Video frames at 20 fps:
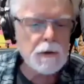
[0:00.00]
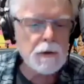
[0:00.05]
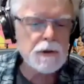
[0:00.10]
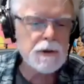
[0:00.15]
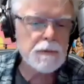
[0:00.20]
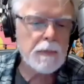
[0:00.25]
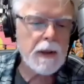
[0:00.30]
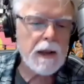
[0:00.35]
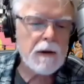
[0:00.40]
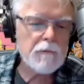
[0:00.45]

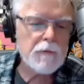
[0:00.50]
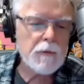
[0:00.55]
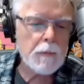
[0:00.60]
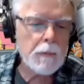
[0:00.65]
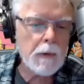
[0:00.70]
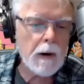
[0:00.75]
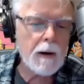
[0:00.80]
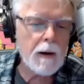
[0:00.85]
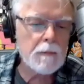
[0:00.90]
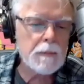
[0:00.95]
demand for
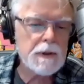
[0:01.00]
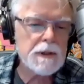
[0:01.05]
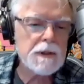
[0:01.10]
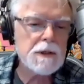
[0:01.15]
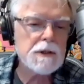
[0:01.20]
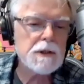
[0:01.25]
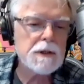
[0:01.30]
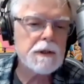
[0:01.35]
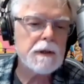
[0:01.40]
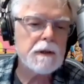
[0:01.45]
prompt
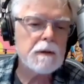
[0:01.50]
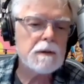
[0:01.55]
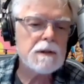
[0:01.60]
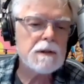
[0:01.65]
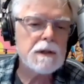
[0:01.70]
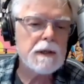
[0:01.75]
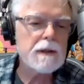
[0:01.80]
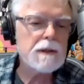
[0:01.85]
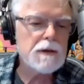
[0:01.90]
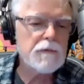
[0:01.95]
engineers.
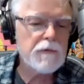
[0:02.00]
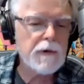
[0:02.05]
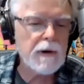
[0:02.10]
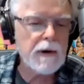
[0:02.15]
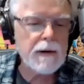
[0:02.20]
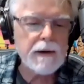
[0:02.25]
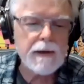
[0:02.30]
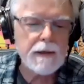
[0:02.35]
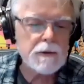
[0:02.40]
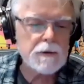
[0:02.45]
And it's a
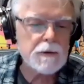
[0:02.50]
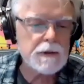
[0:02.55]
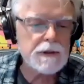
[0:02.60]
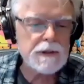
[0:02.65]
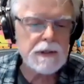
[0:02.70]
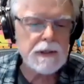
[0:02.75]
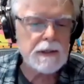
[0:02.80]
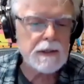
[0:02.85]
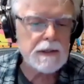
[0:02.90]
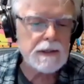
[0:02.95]
very
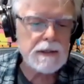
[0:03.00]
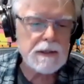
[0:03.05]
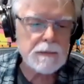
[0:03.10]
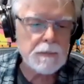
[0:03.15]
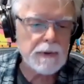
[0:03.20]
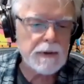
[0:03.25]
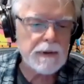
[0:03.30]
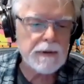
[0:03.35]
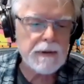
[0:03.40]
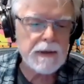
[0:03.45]
interesting
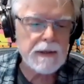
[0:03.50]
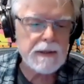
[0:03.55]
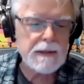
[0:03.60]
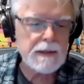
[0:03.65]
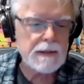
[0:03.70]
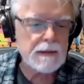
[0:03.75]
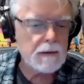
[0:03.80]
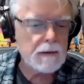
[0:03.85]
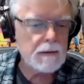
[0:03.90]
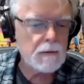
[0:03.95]
discipline that
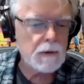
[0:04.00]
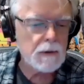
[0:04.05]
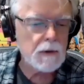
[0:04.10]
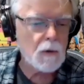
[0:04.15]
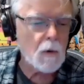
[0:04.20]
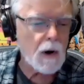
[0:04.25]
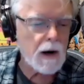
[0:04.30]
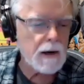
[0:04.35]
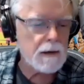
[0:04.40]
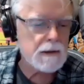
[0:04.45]

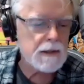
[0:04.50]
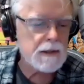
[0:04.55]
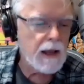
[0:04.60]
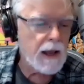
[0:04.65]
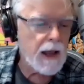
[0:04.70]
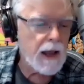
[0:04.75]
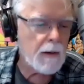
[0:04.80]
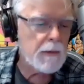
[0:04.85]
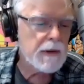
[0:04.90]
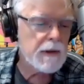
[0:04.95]
requires,
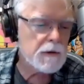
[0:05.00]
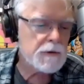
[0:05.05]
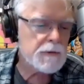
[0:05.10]
I mean, there's